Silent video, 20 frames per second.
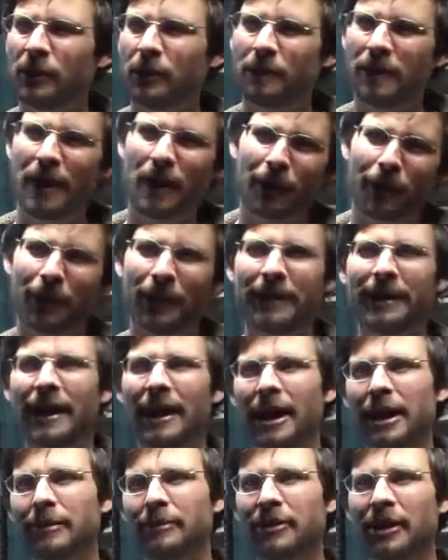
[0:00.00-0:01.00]
about what
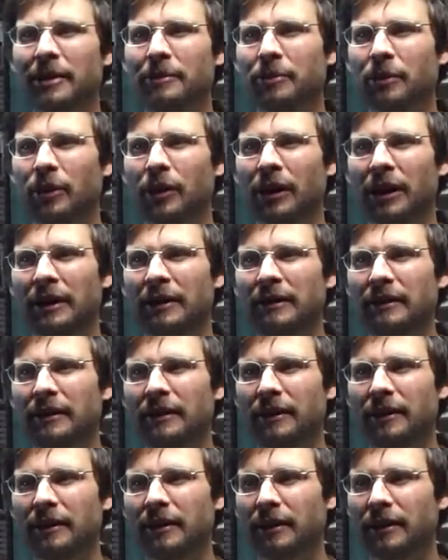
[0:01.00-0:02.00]
games I bought.
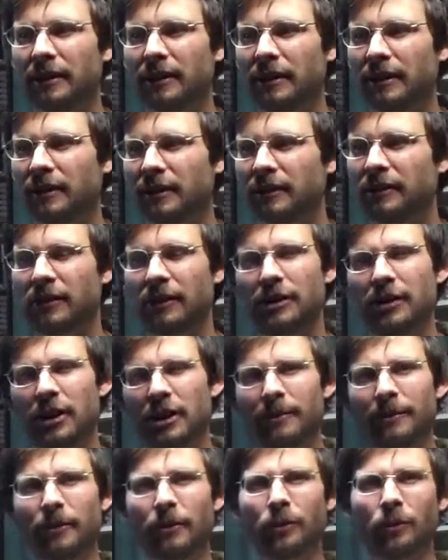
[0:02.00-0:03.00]
The
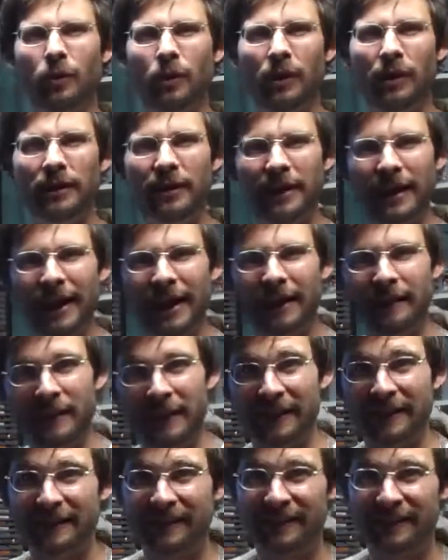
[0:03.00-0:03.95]
number one game that